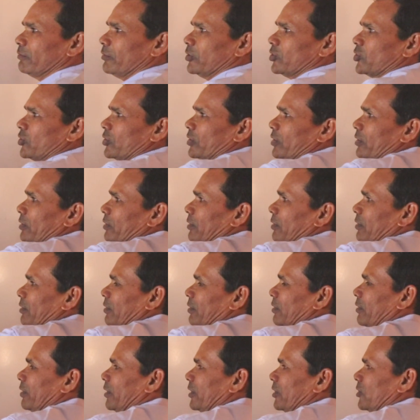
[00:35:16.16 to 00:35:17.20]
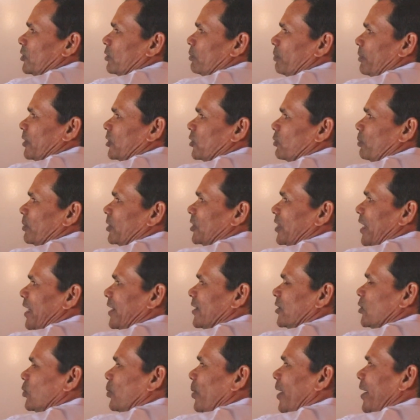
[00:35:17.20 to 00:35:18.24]
equation this must be
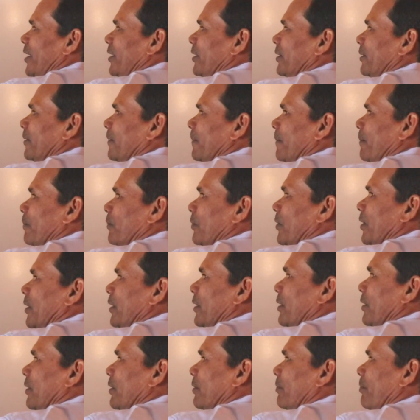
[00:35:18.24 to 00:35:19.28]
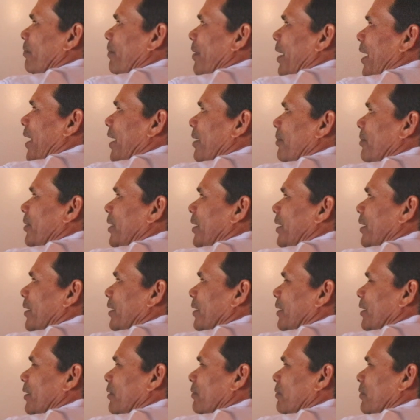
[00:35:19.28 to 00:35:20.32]
satisfied.
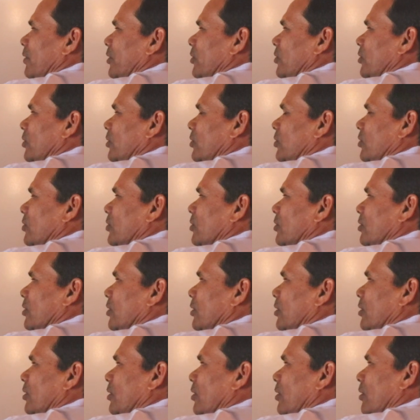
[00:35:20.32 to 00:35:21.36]
Parametric equations,